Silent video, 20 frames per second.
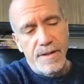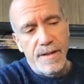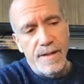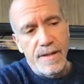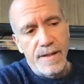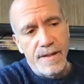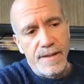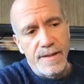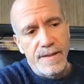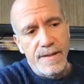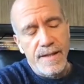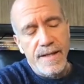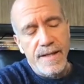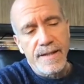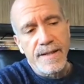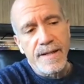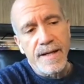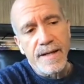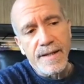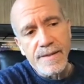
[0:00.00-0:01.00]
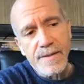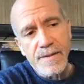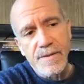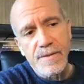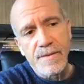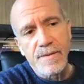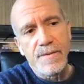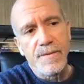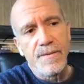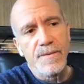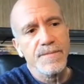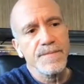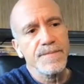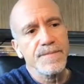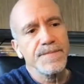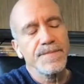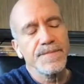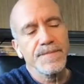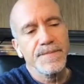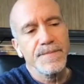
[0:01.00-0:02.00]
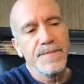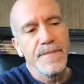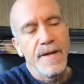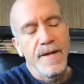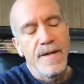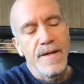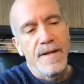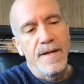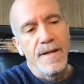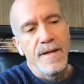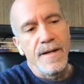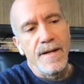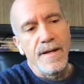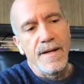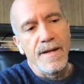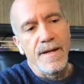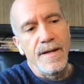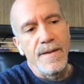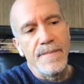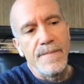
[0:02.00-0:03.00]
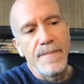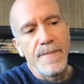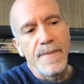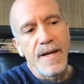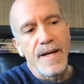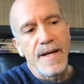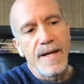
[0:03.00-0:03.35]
And in high school, um,